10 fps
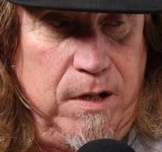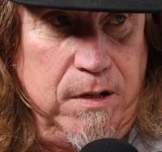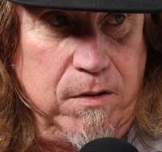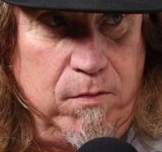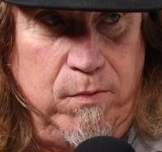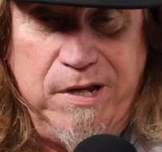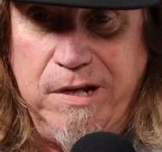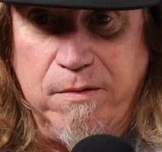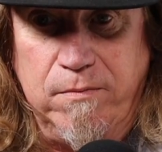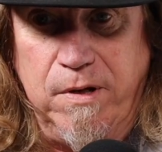and uh, we
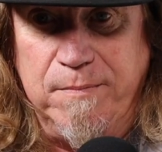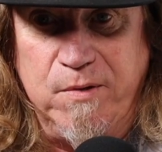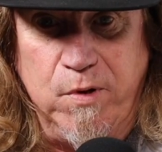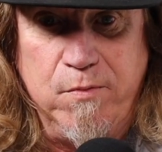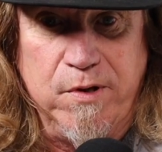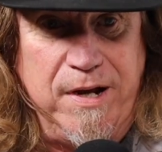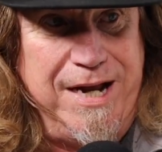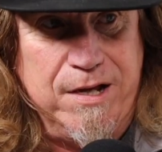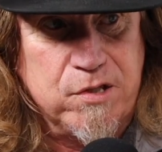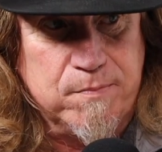had a, I mean, we were the
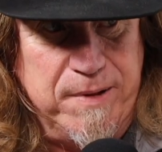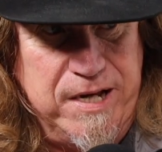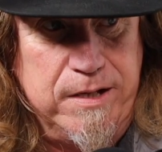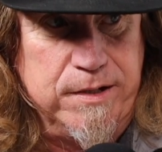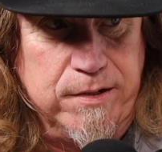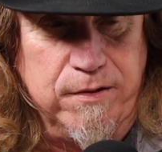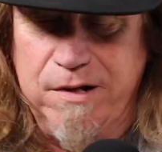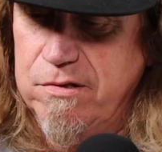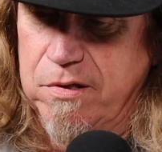house band here. There's